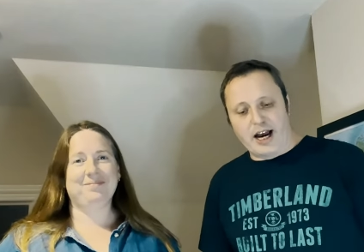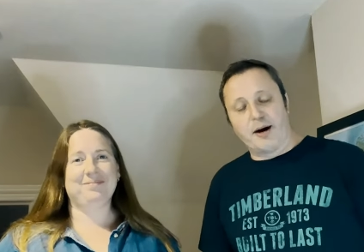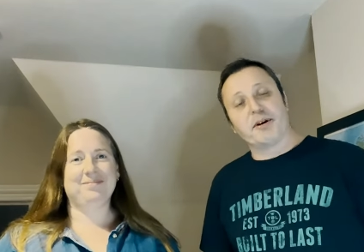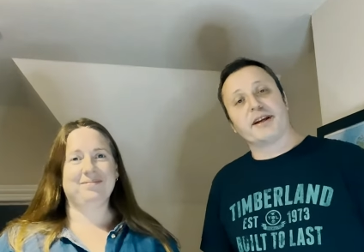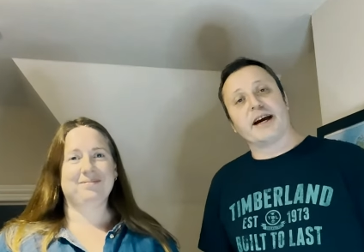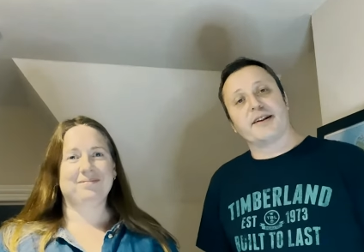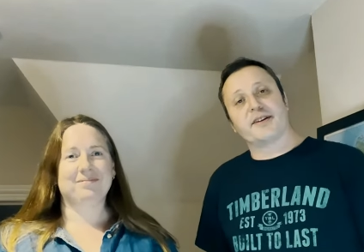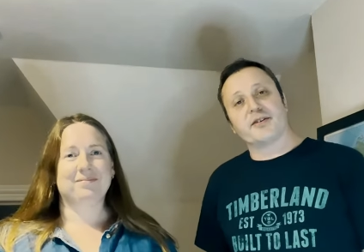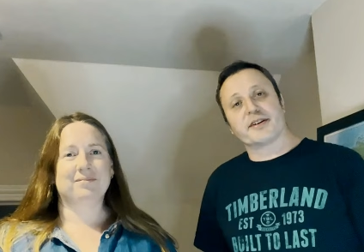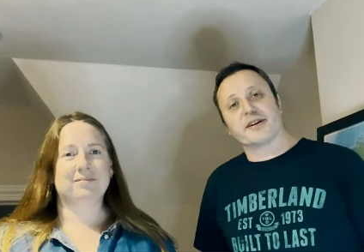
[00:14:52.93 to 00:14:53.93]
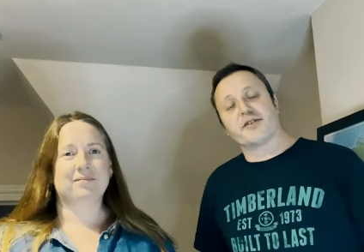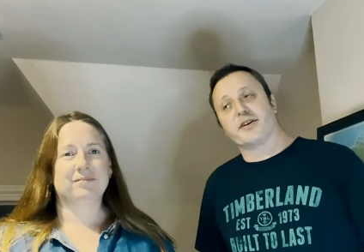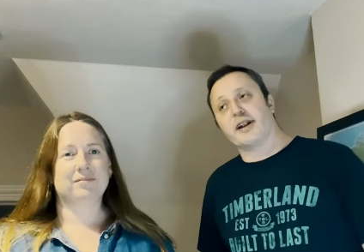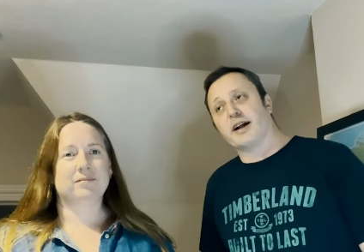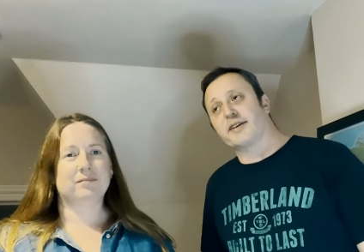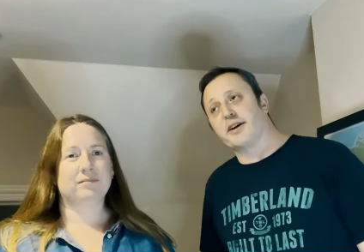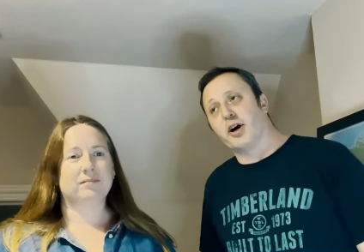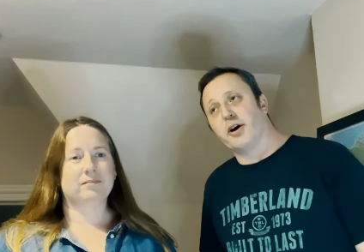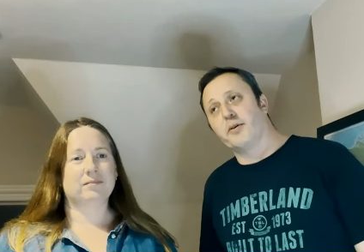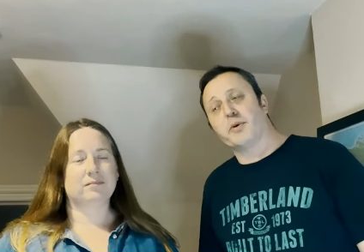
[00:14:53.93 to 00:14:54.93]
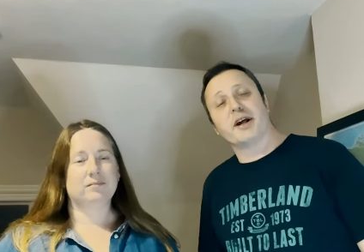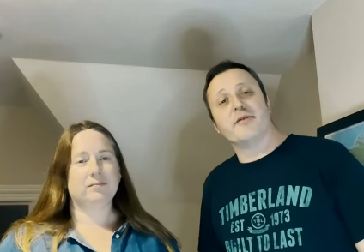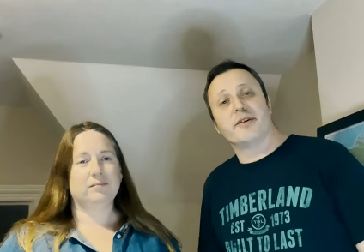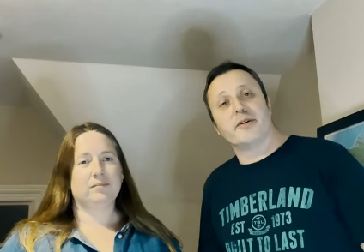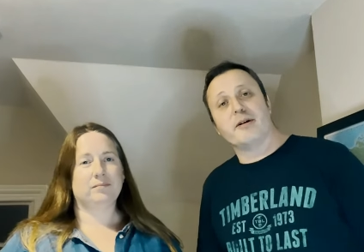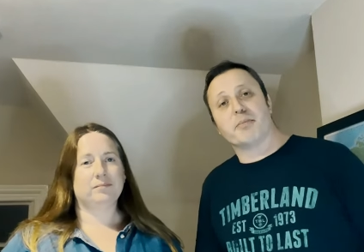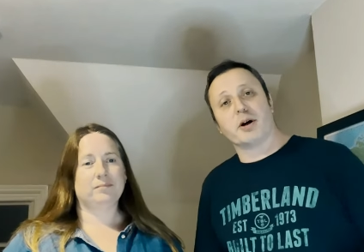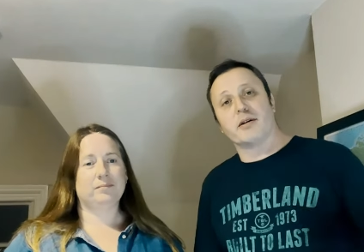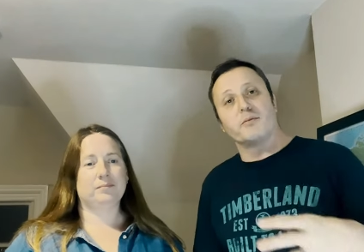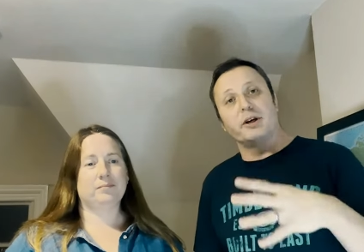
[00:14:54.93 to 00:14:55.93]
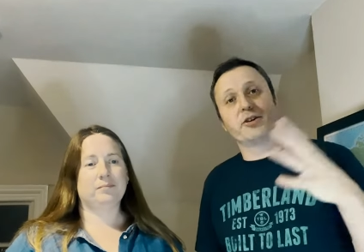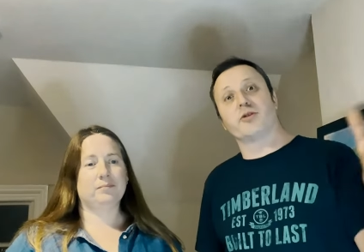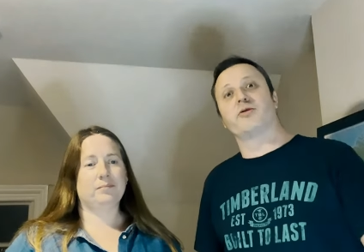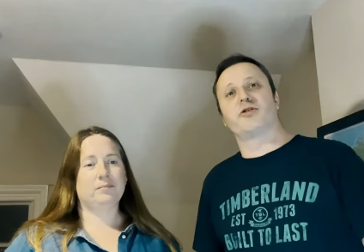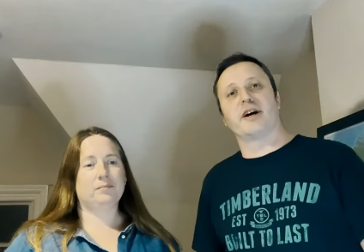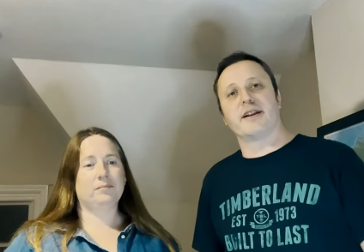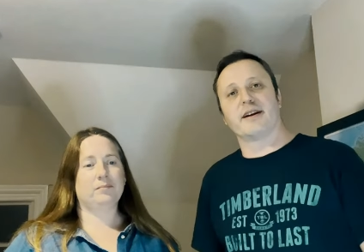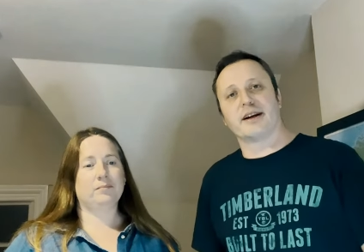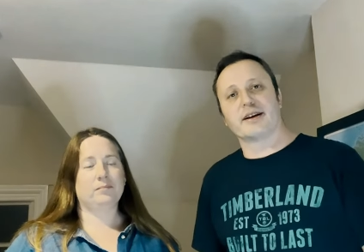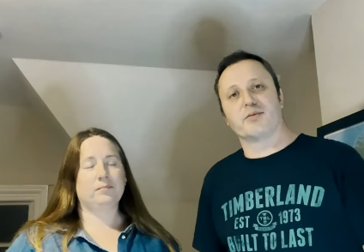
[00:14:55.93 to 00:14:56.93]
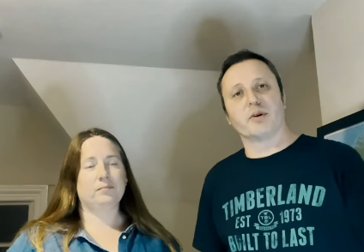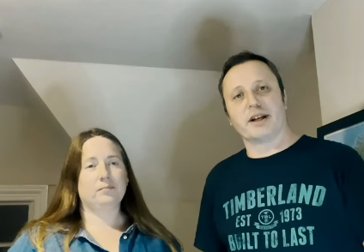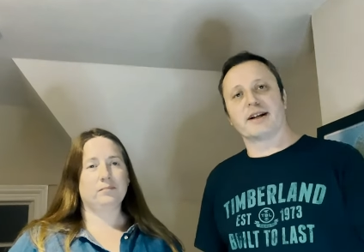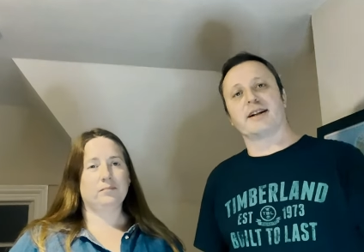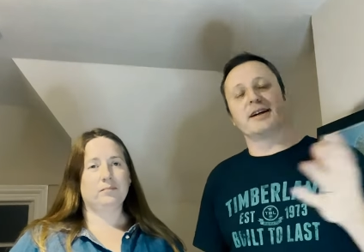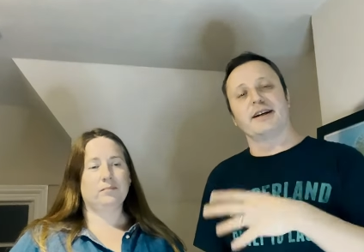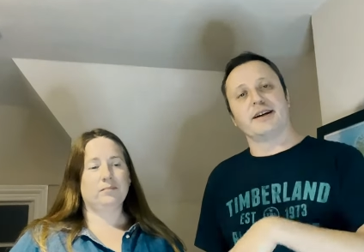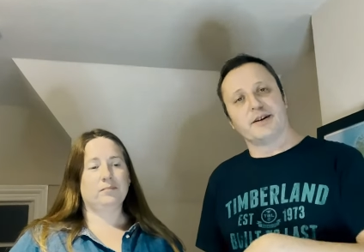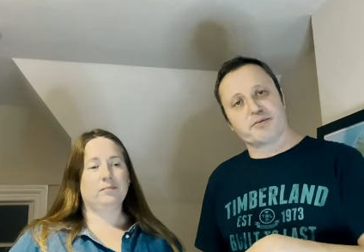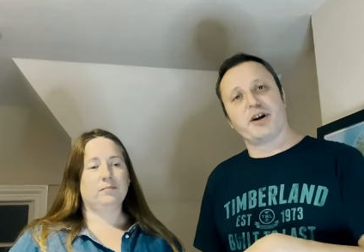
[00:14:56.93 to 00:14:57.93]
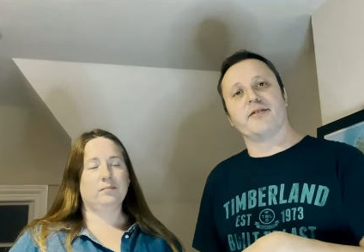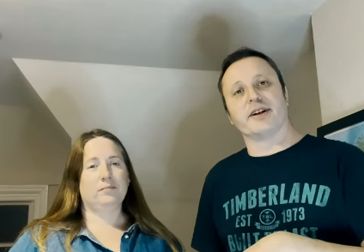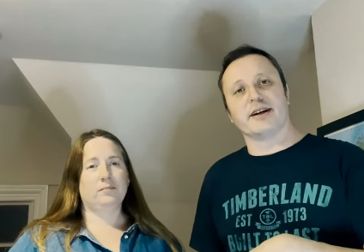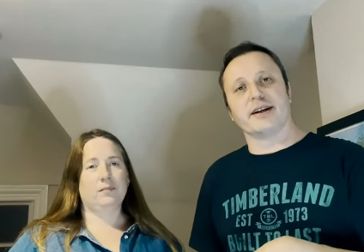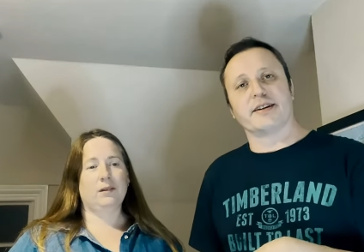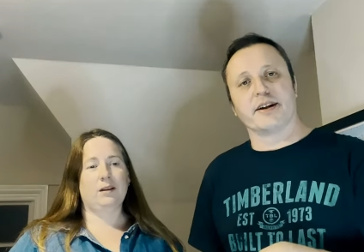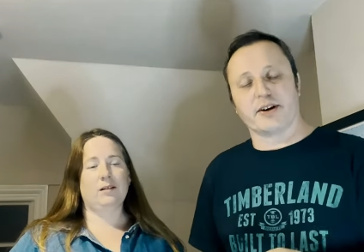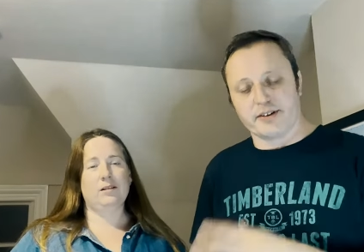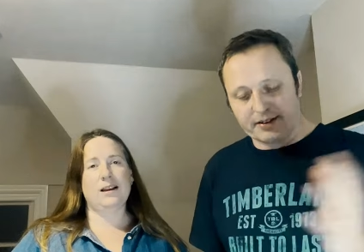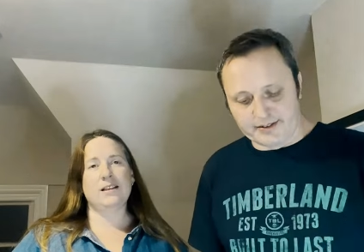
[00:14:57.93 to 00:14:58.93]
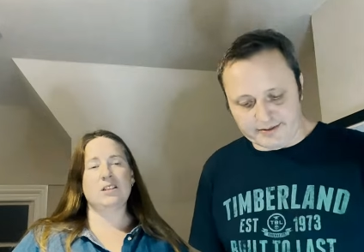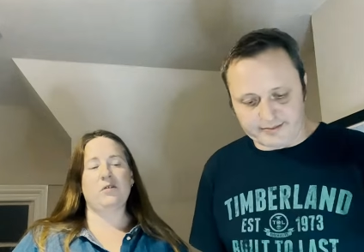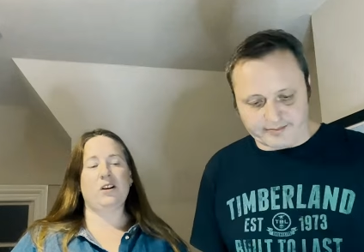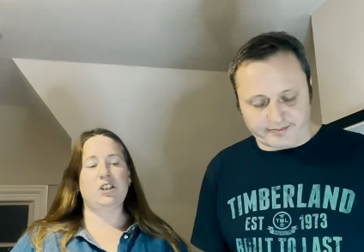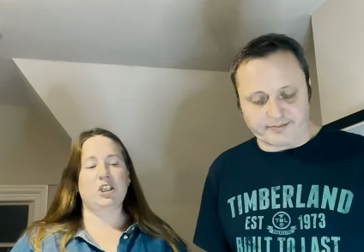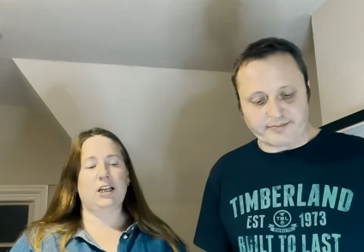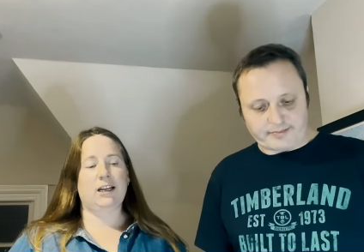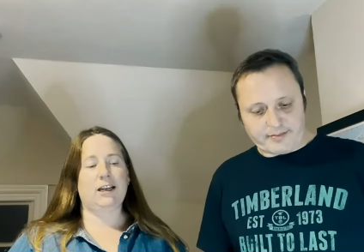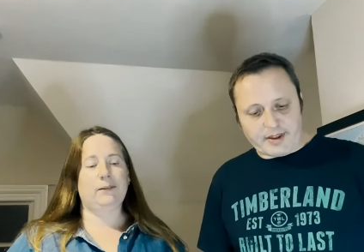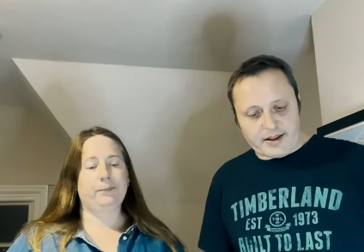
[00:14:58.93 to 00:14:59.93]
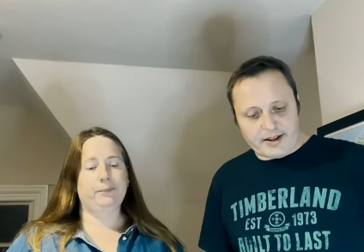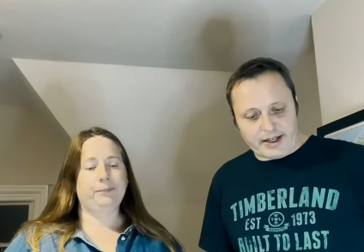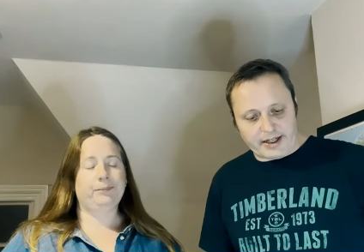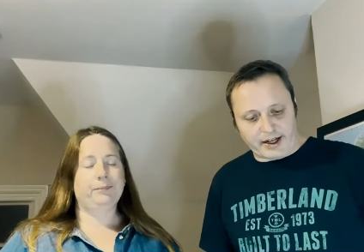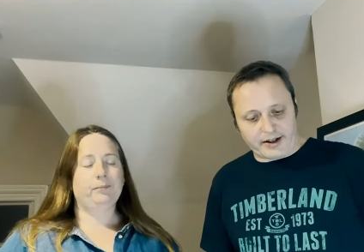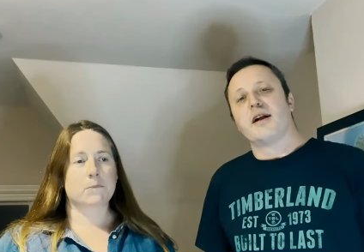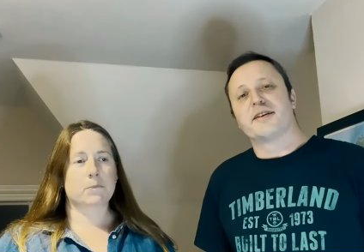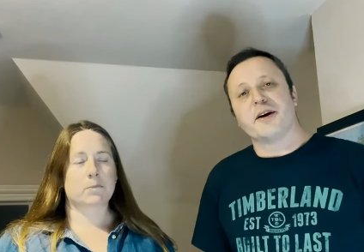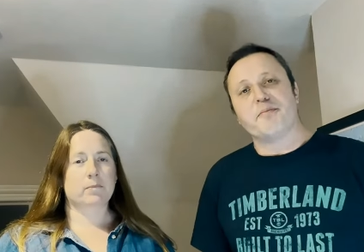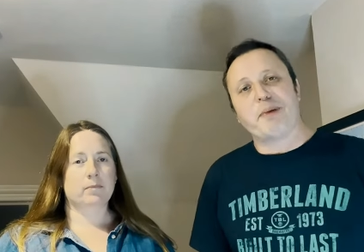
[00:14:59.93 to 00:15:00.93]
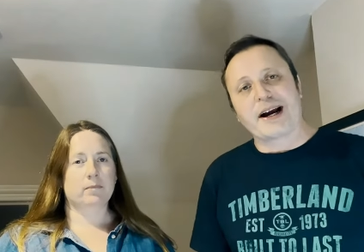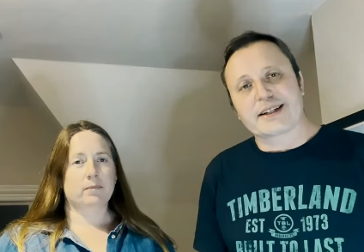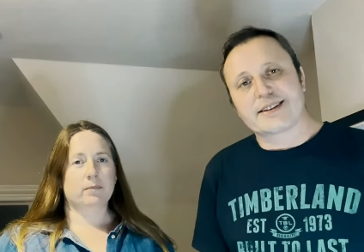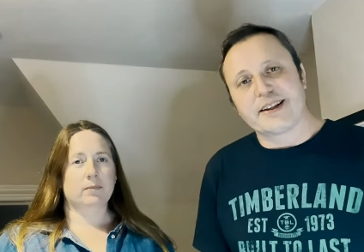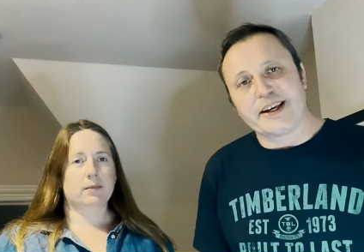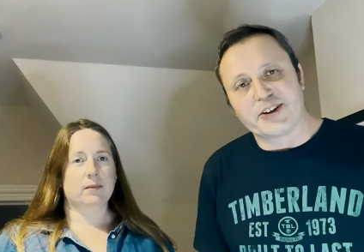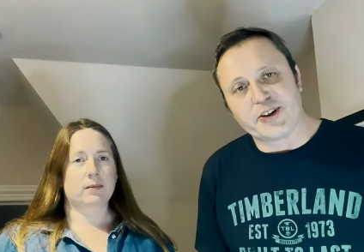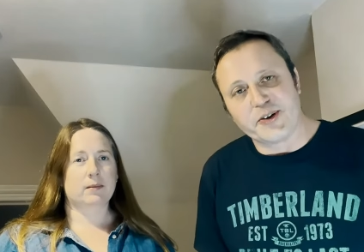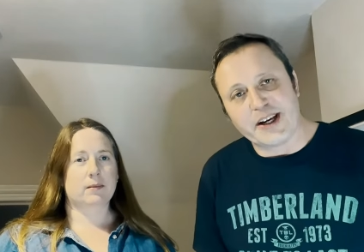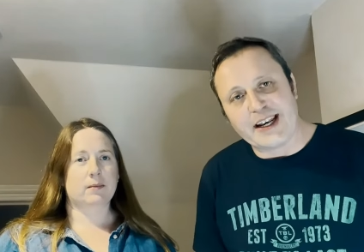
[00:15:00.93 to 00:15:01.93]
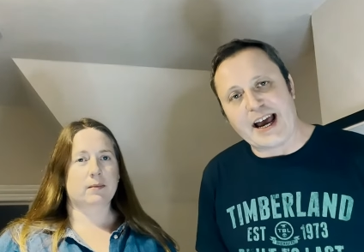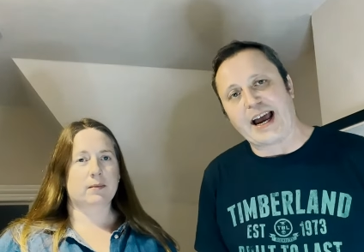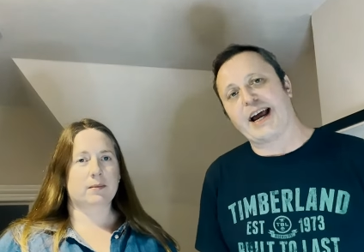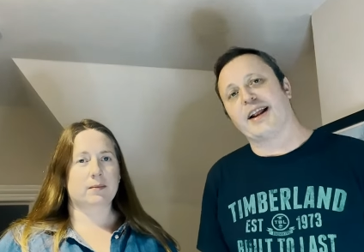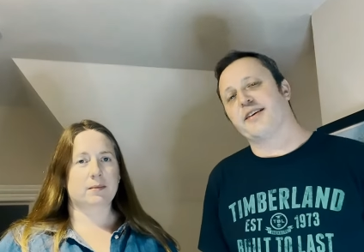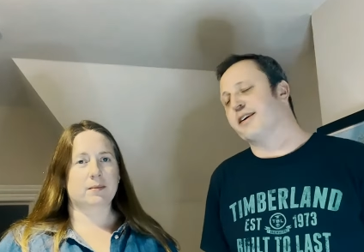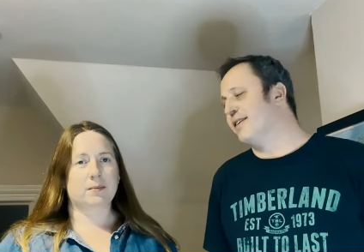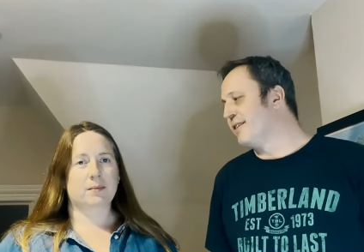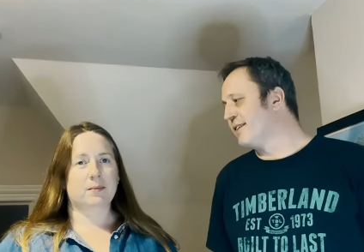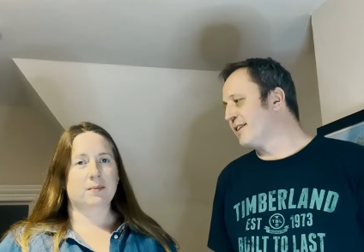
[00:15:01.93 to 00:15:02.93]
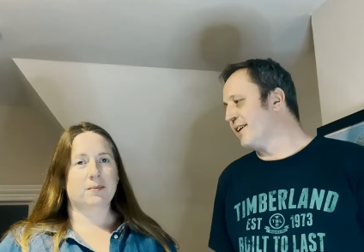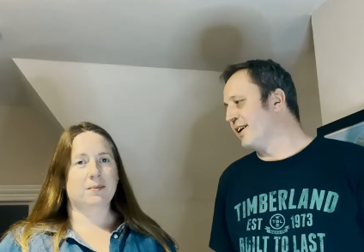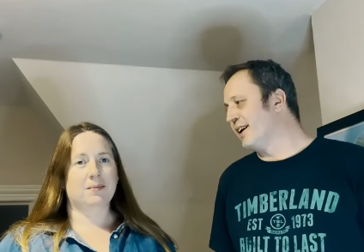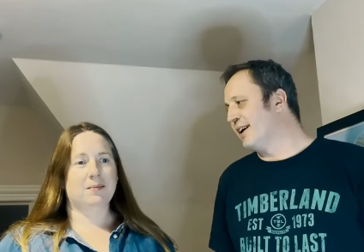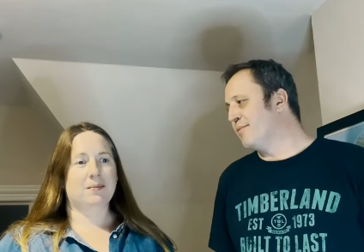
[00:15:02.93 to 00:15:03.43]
Speaker 1: uh, but yeah, it's suicide to do that. So we don't do it, but we do share the link willingly privately. So
Speaker 2: individually.
Speaker 1: There you go. So back to the issue in hand slightly